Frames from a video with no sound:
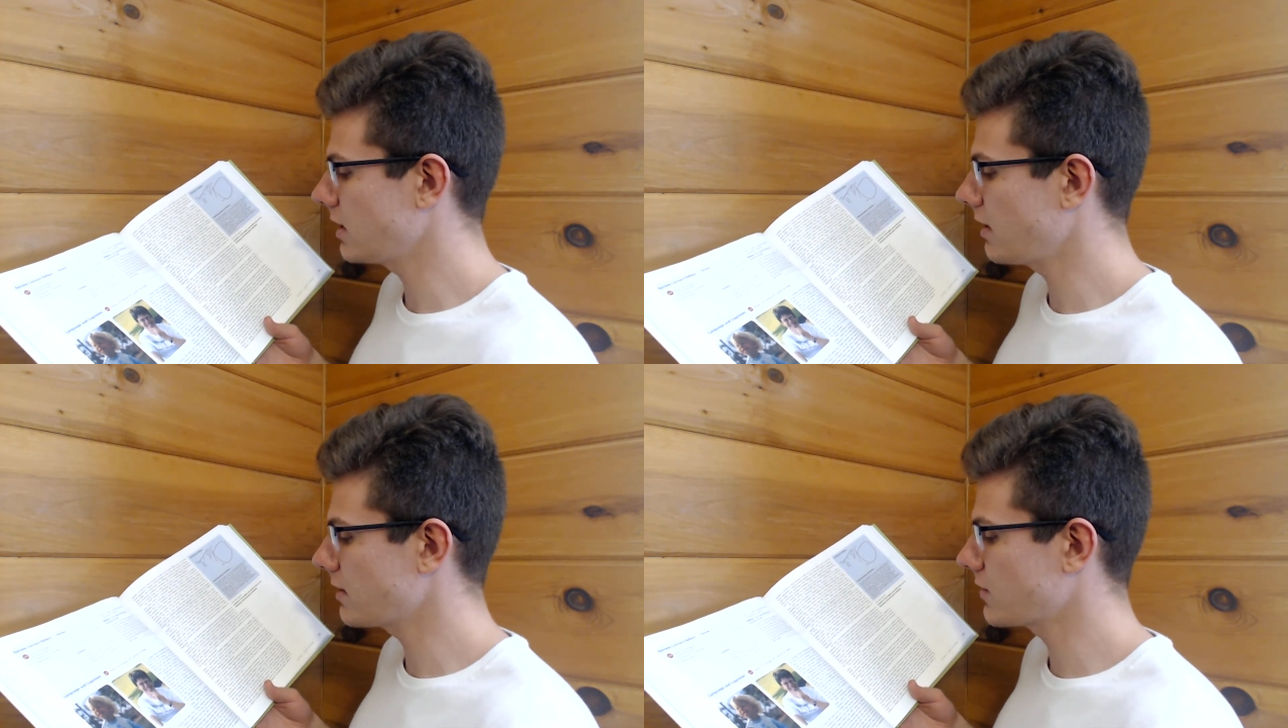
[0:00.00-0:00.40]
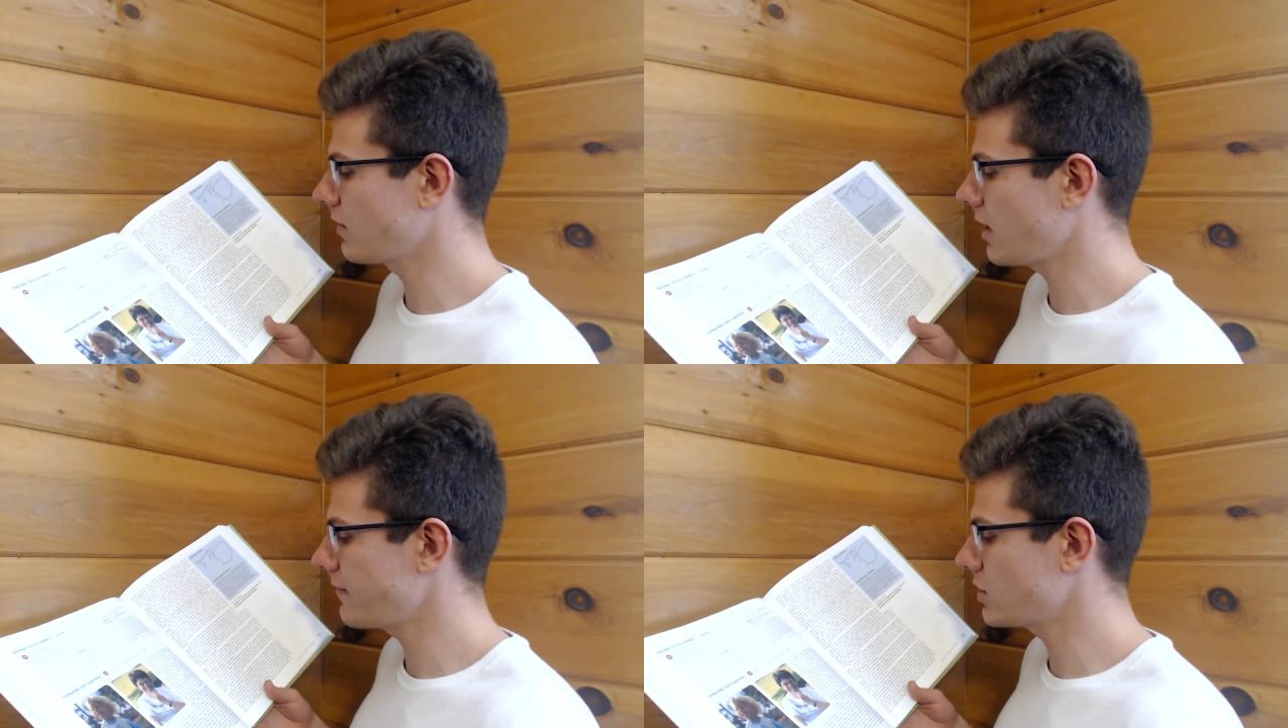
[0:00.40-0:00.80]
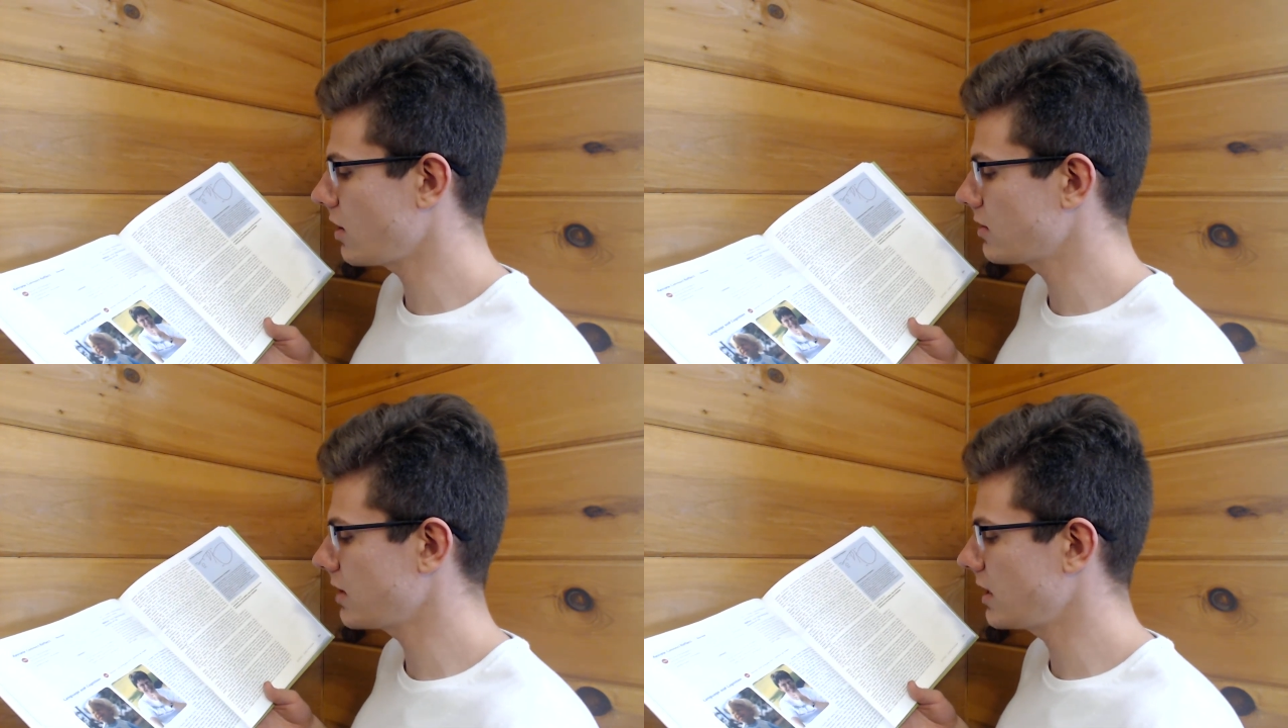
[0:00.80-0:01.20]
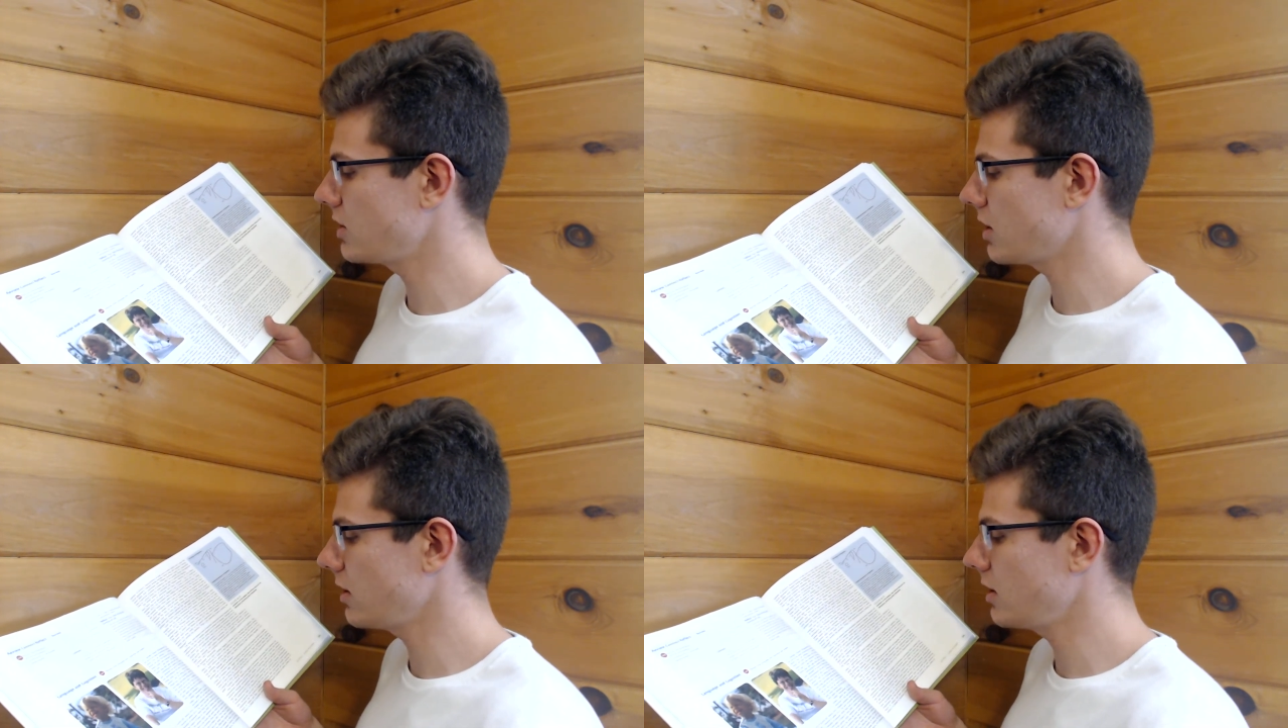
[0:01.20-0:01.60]
lyrics for love songs, and
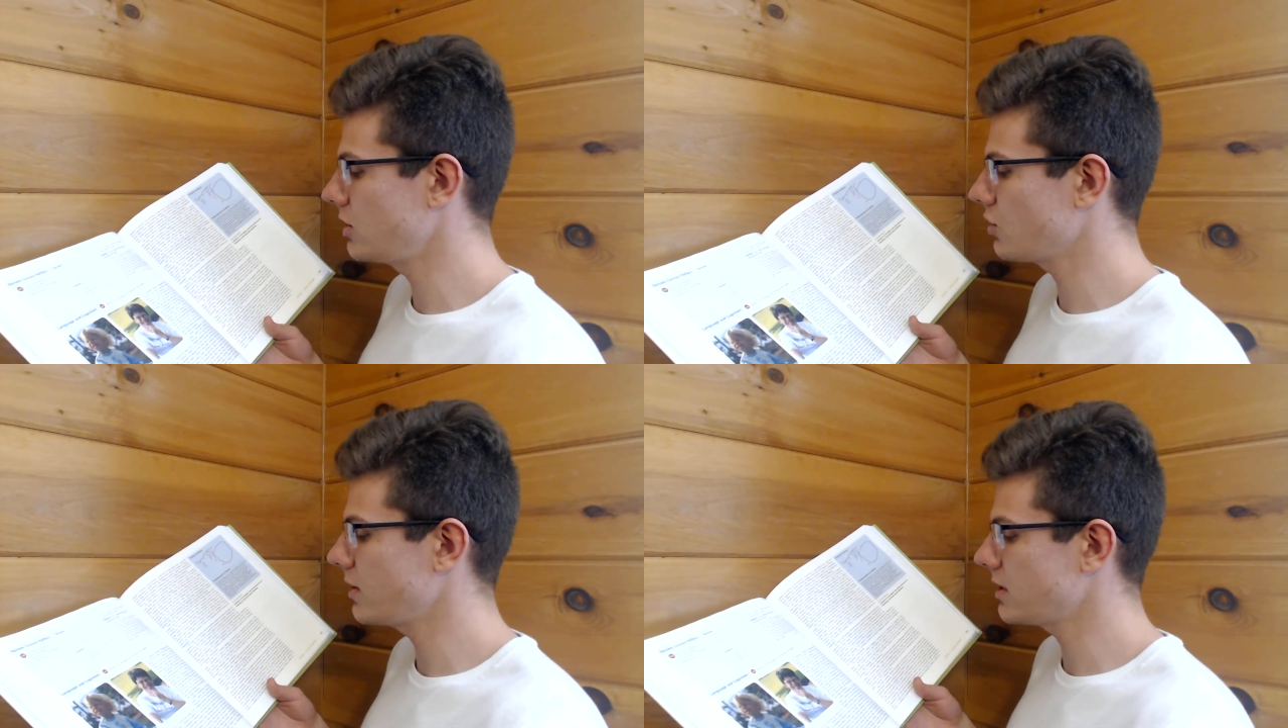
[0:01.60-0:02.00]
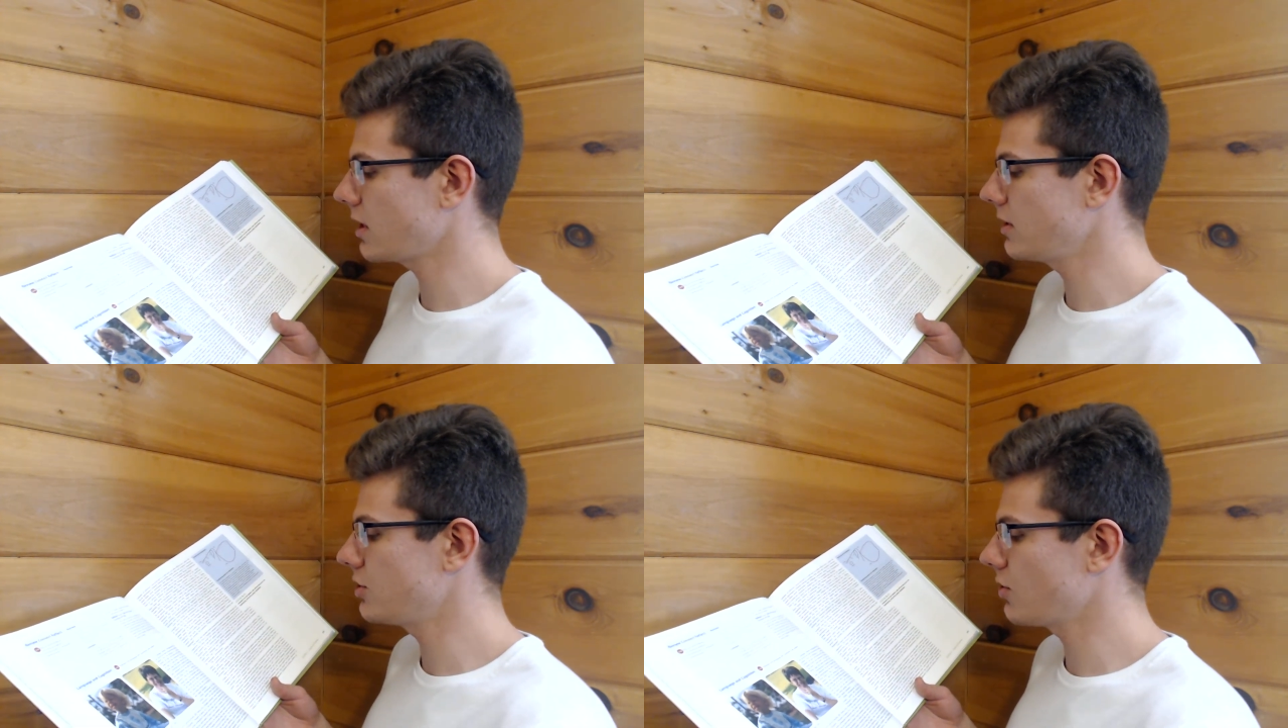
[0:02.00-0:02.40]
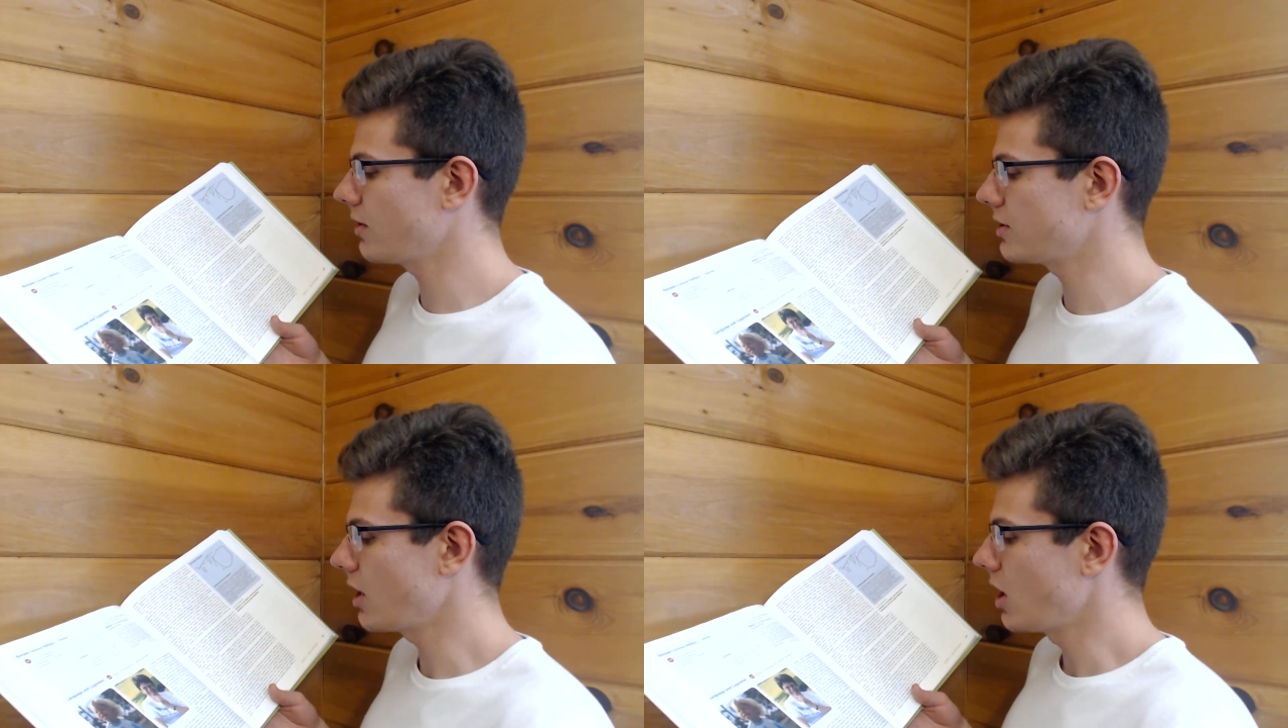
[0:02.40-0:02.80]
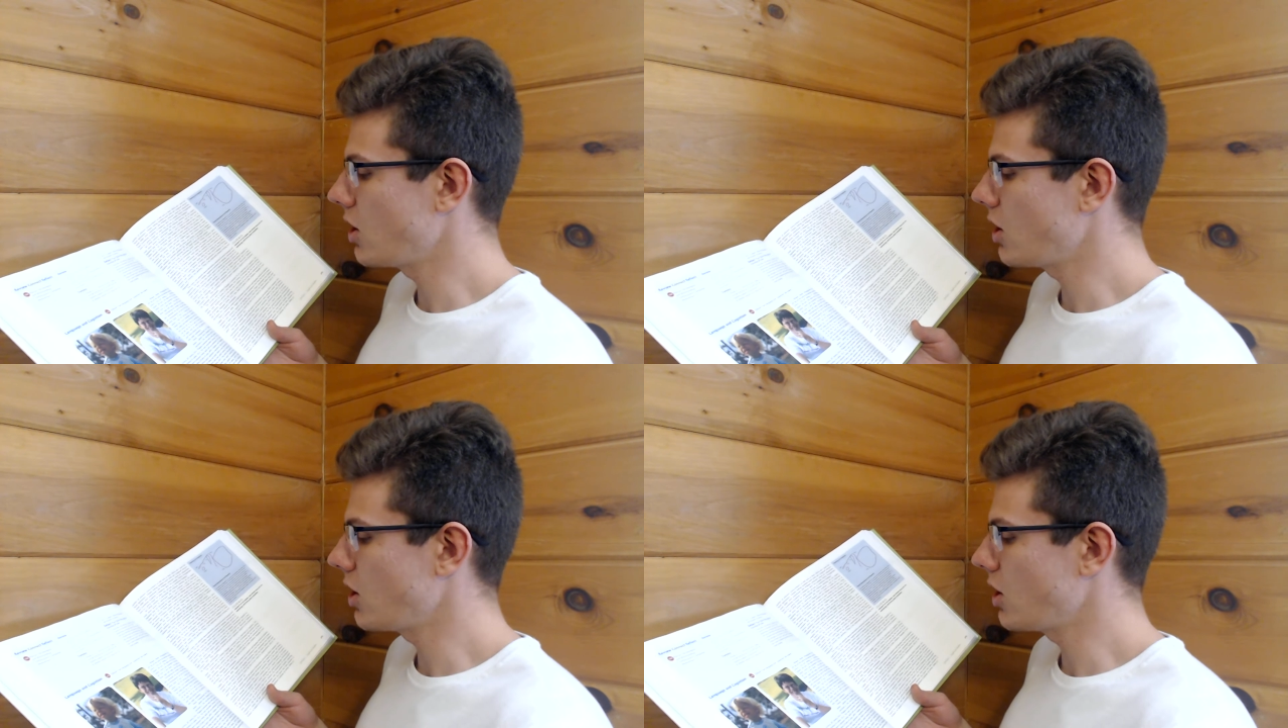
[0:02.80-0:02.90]
enjoys telling stories.